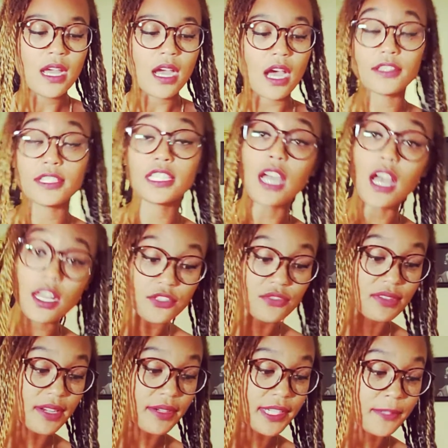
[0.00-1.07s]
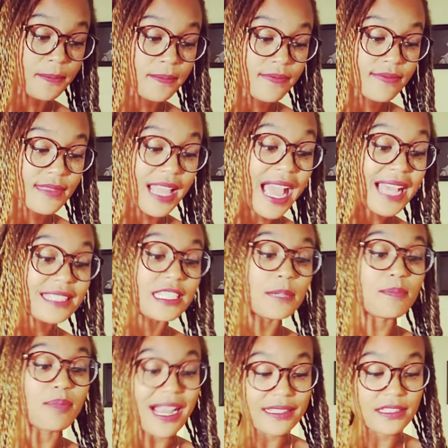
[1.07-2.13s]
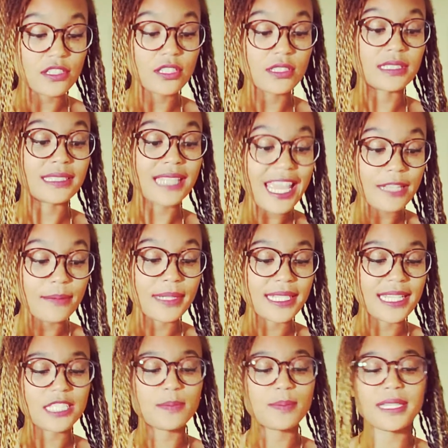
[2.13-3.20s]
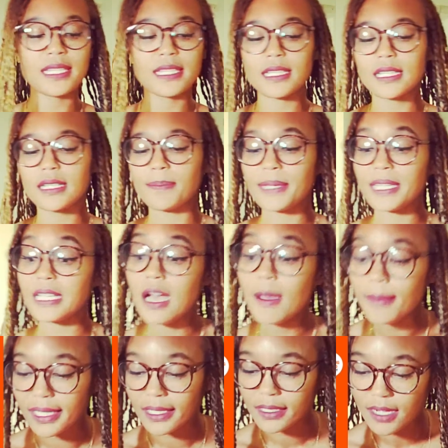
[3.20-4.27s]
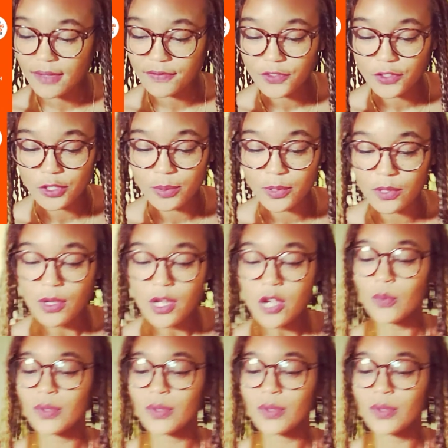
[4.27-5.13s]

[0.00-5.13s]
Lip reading: On the contrary, I see practical enlightenment as becoming comfortable